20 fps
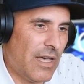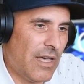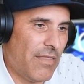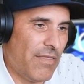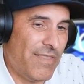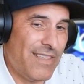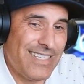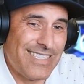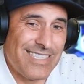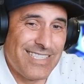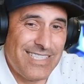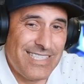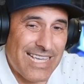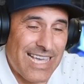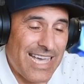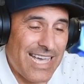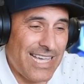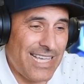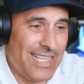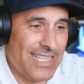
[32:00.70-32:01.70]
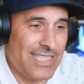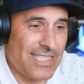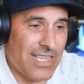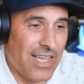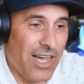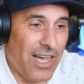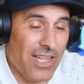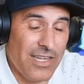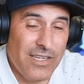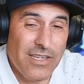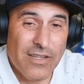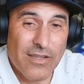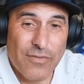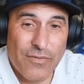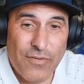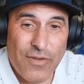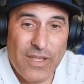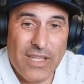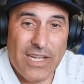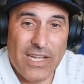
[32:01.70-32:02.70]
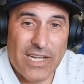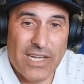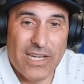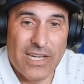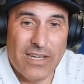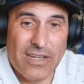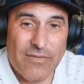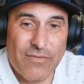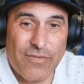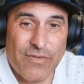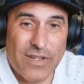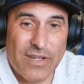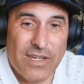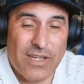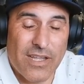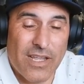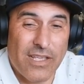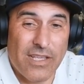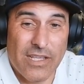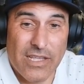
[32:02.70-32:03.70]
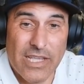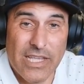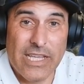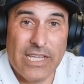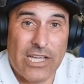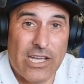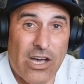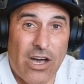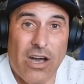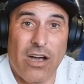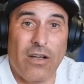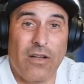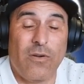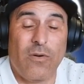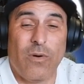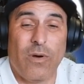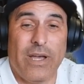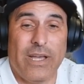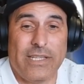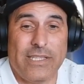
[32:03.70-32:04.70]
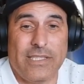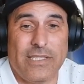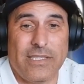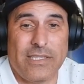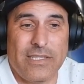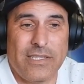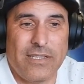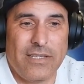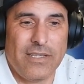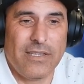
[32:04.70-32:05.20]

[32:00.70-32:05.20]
This deck is undefeated in Conquest.